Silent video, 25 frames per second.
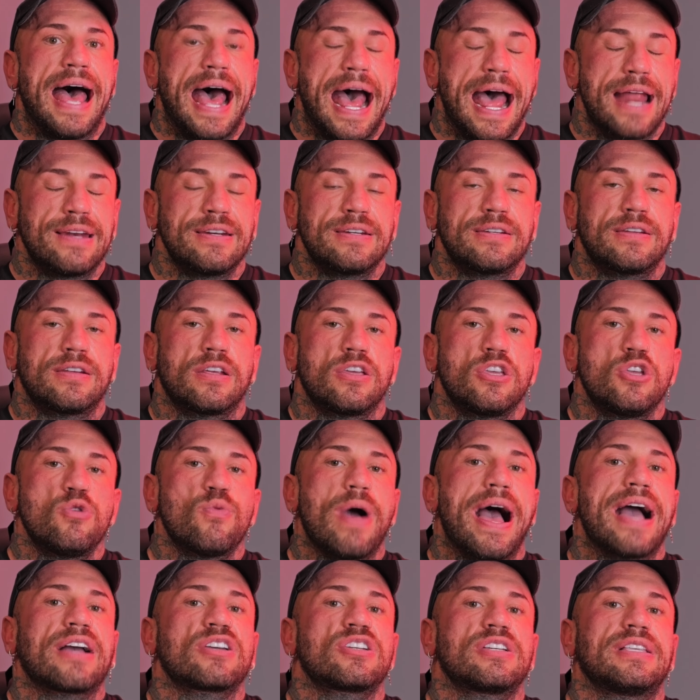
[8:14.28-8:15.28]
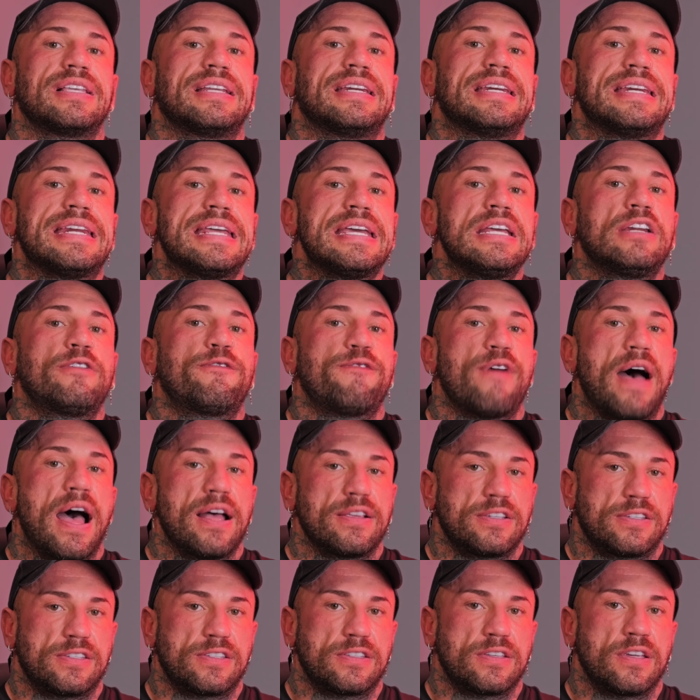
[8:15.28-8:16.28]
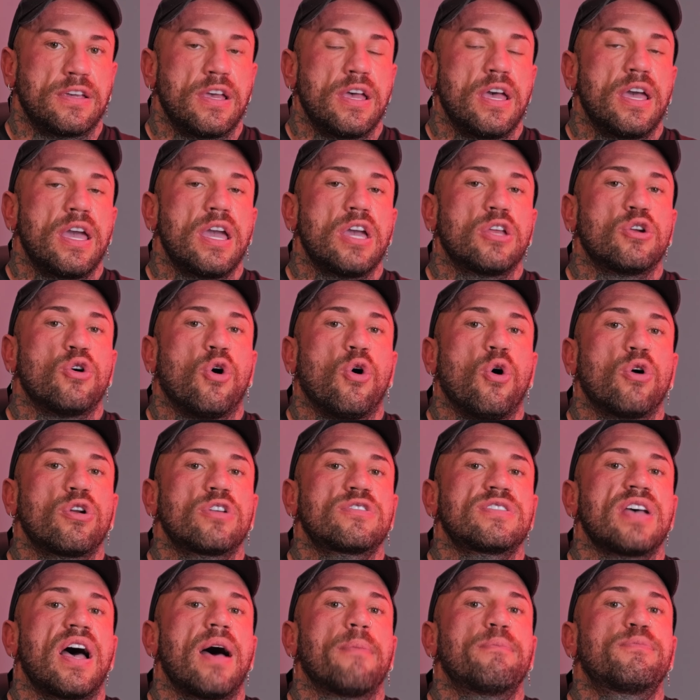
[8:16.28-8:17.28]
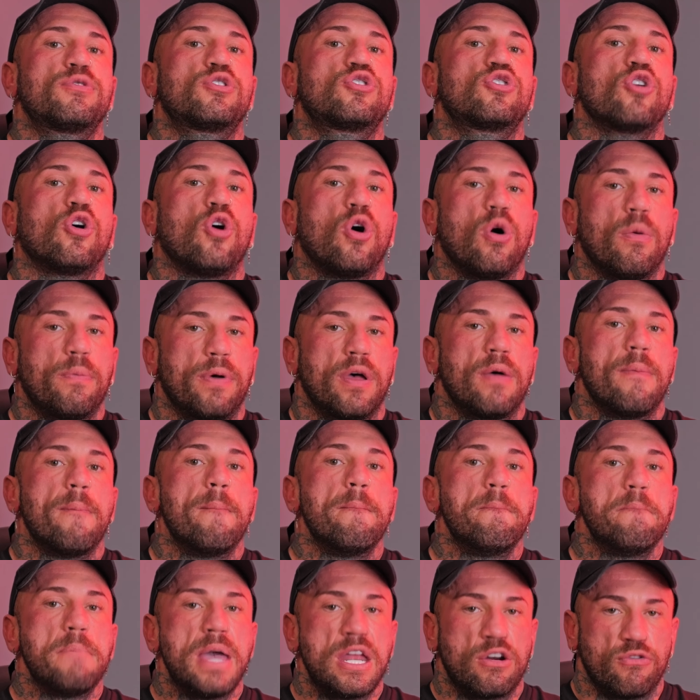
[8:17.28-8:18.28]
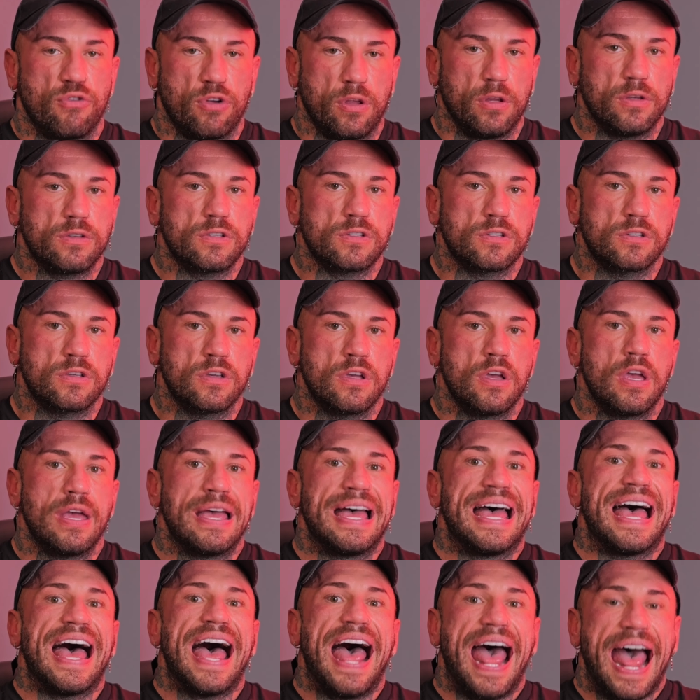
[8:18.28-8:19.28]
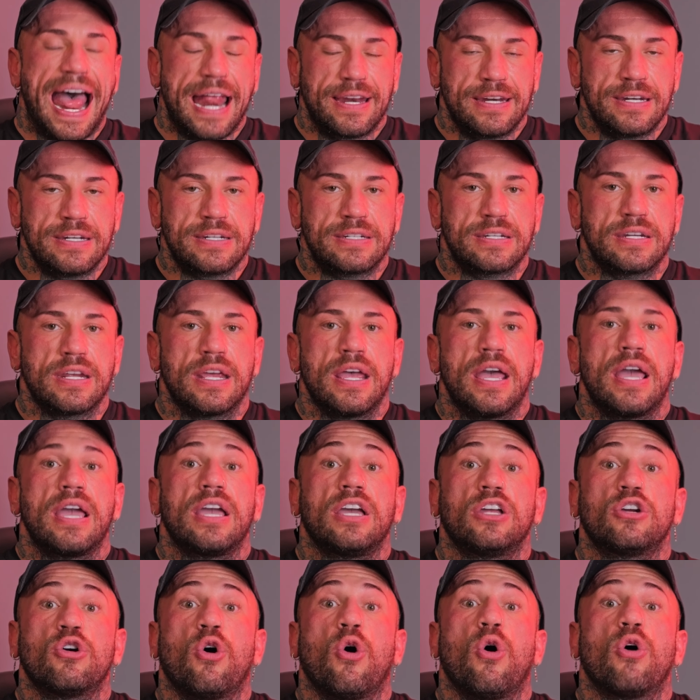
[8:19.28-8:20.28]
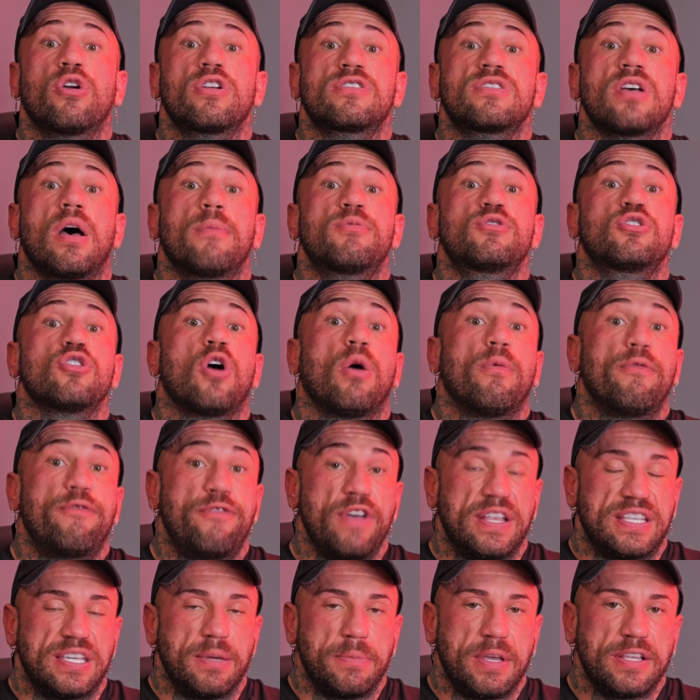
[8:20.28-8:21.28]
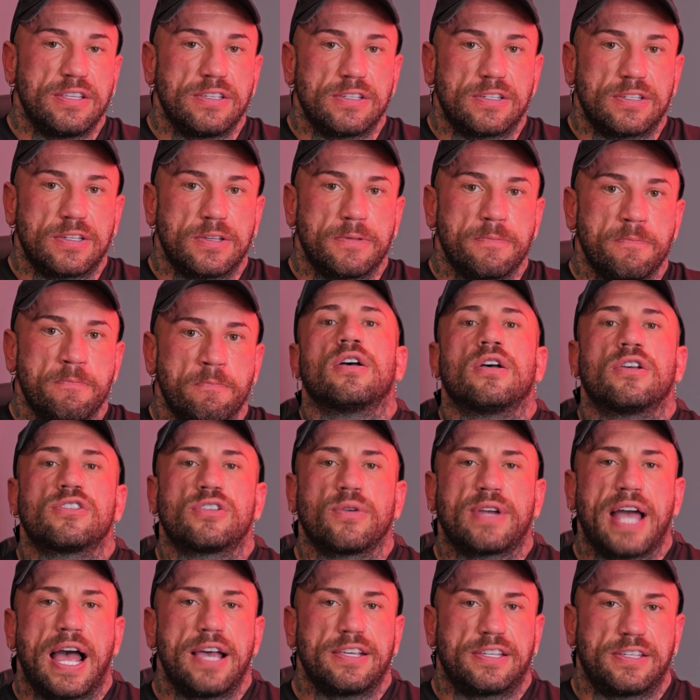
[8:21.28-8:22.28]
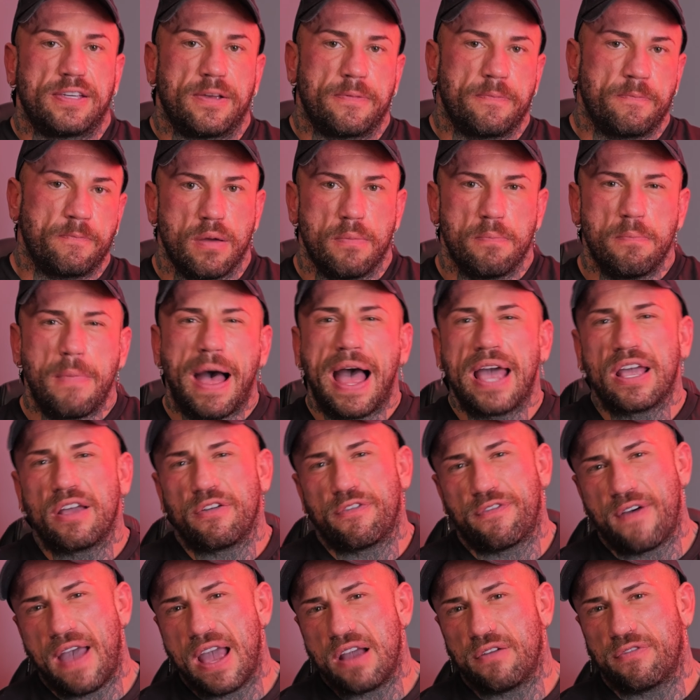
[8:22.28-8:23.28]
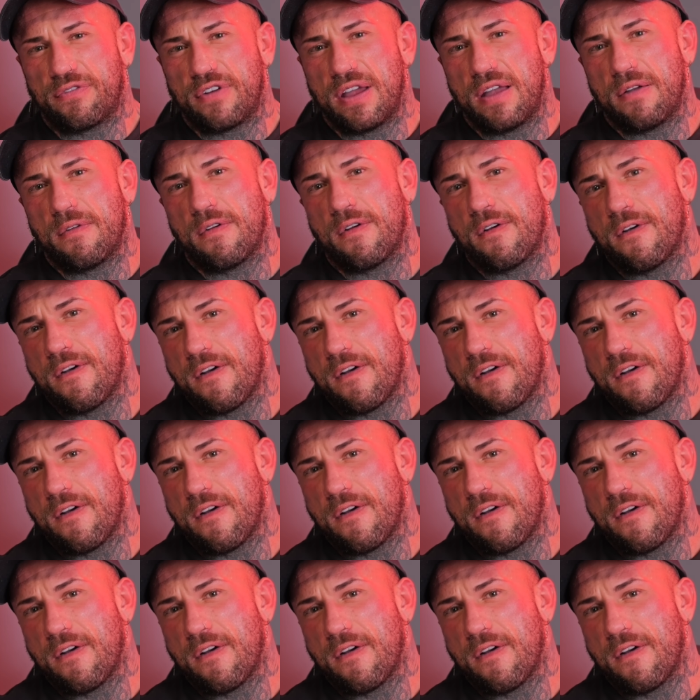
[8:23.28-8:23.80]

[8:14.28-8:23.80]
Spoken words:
and you actually need fats in order to absorb minerals and in order to absorb vitamins. So guys, my favorite